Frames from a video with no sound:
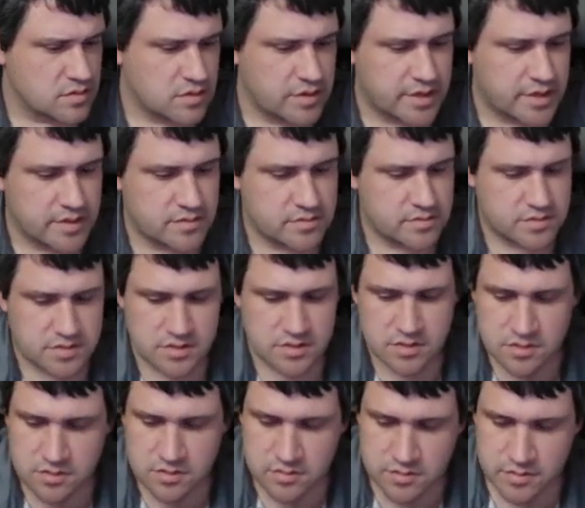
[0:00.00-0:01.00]
Alright,
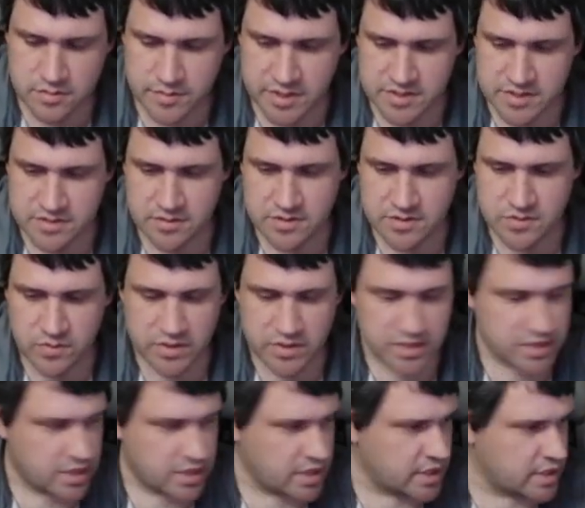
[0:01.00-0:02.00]
so we go back to our
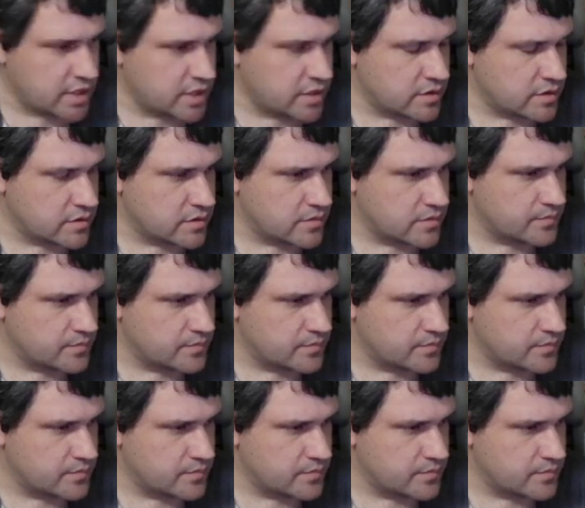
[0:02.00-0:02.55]
20 die.